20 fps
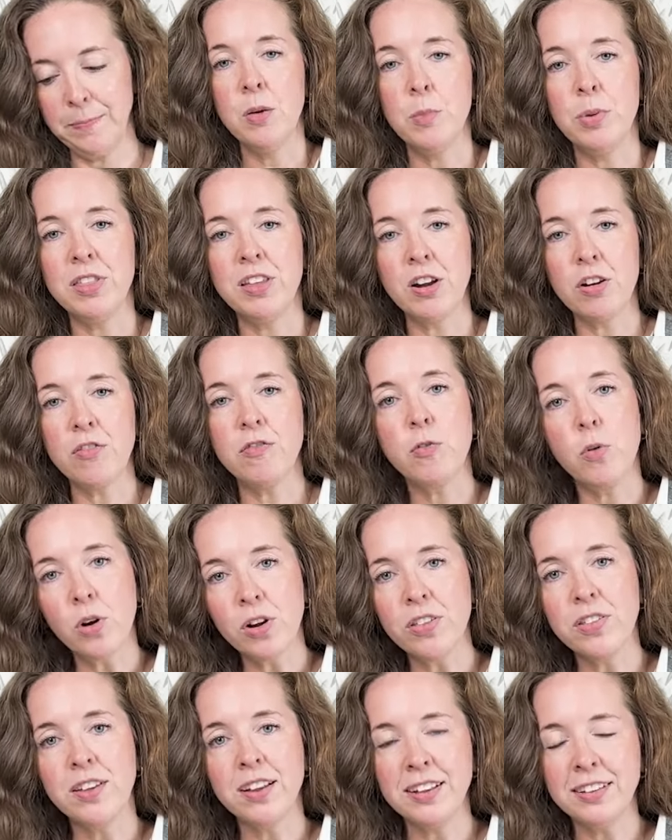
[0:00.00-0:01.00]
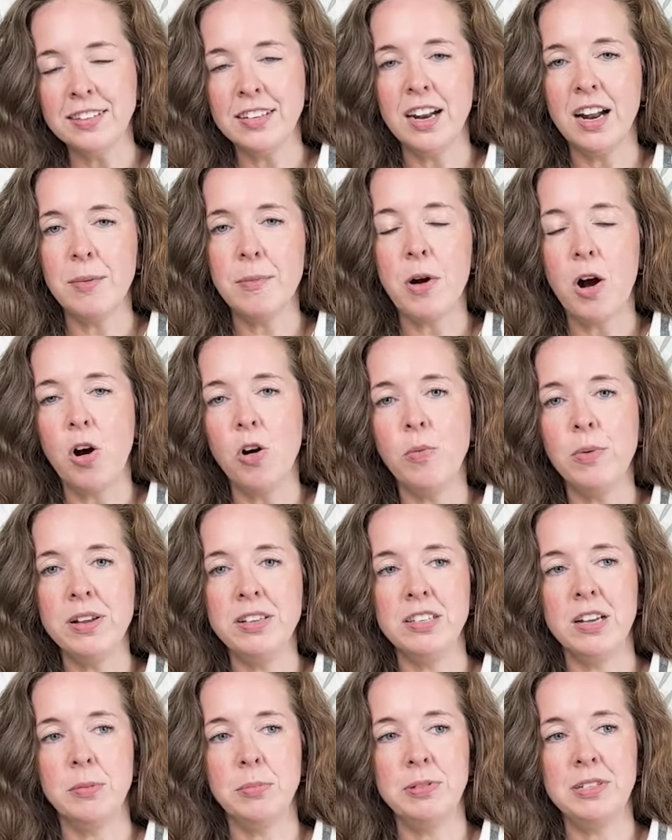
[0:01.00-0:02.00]
But there are 4 things that I'm
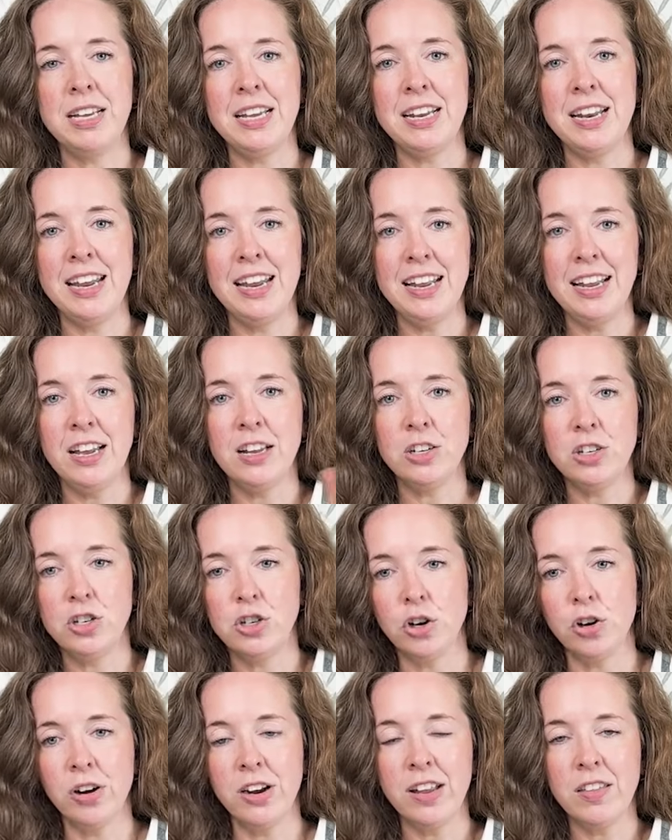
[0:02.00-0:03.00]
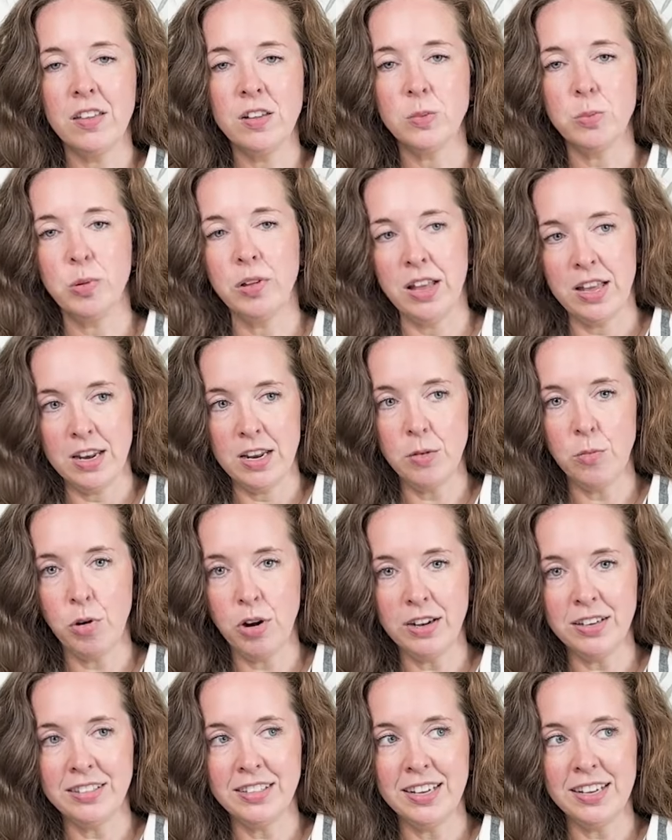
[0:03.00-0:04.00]
always updating during this planning
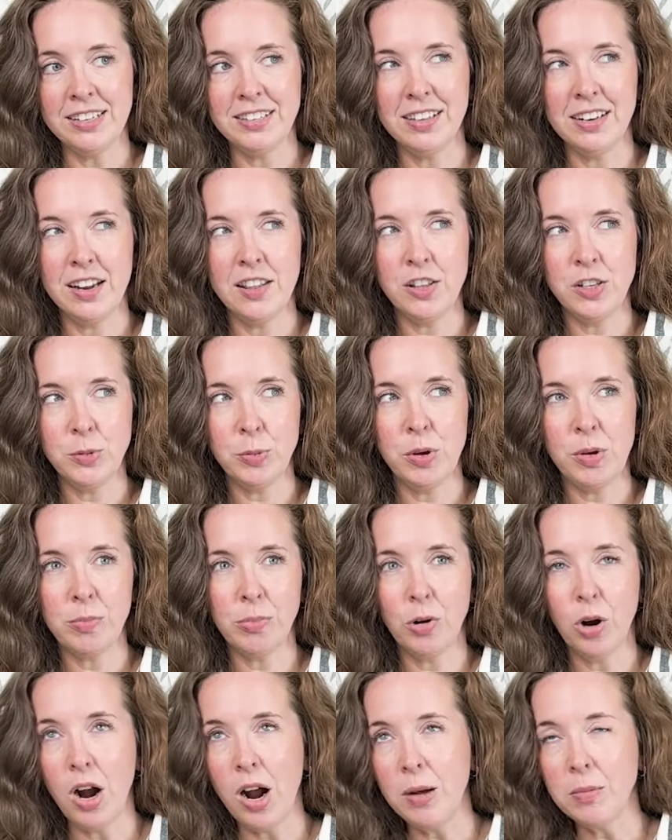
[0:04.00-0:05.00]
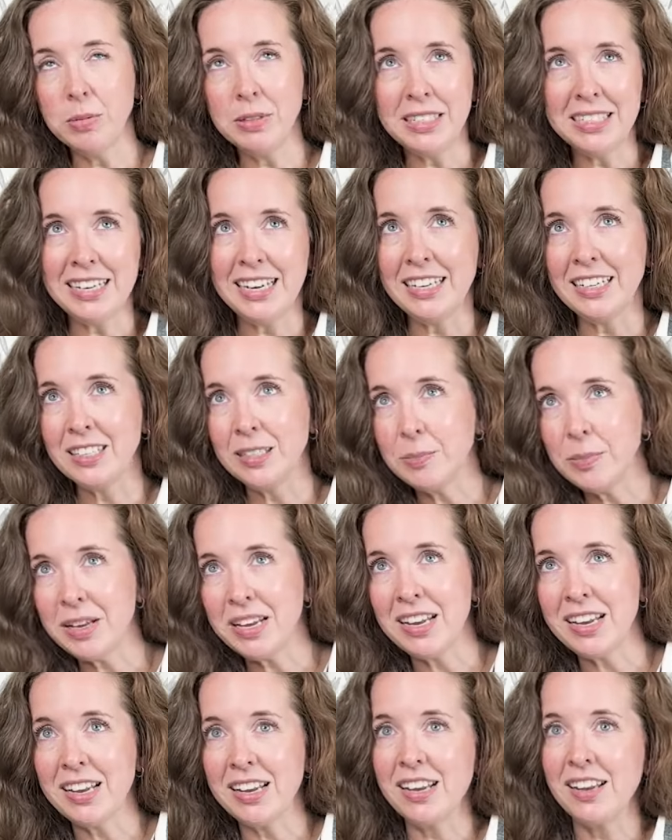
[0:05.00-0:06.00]
process that at this point probably takes
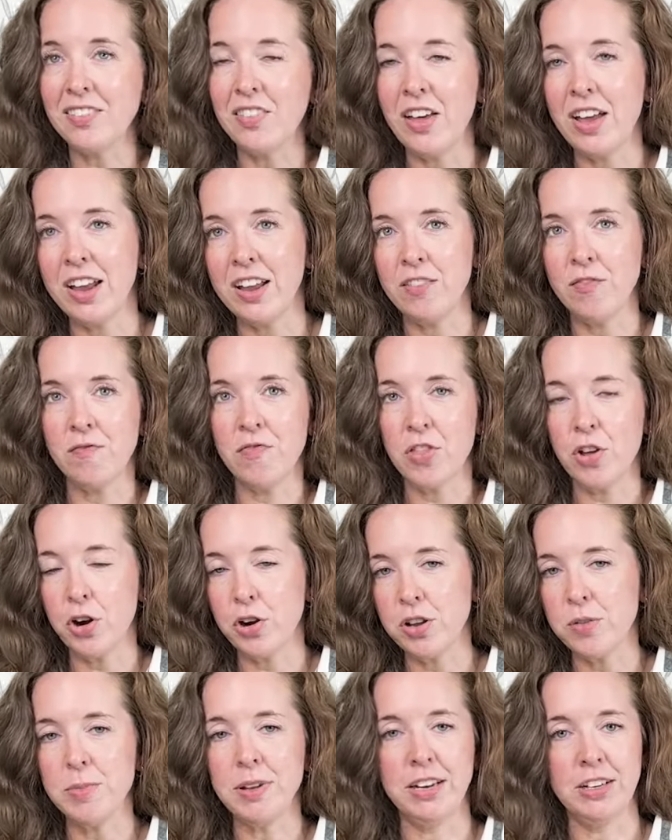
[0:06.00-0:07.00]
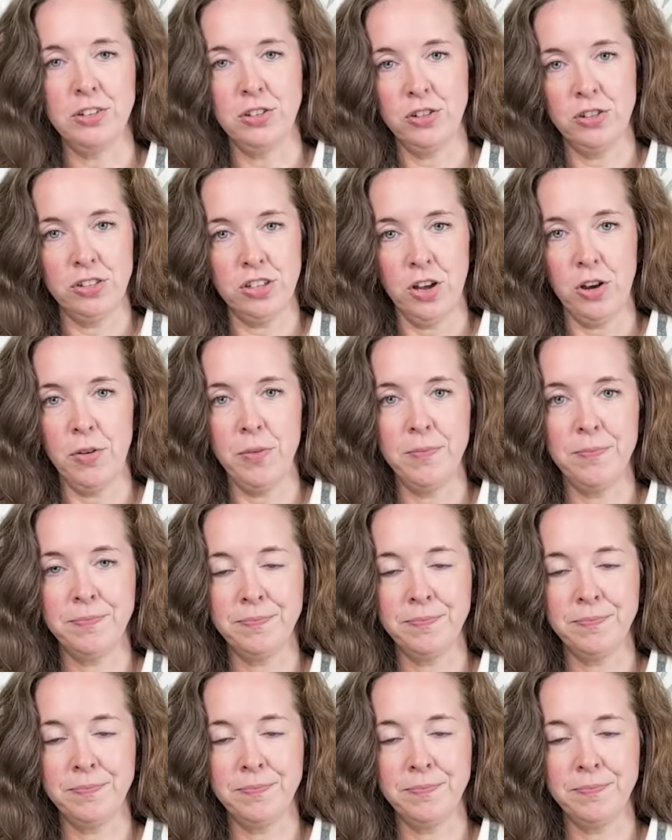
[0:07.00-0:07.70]
me like 30 minutes or so.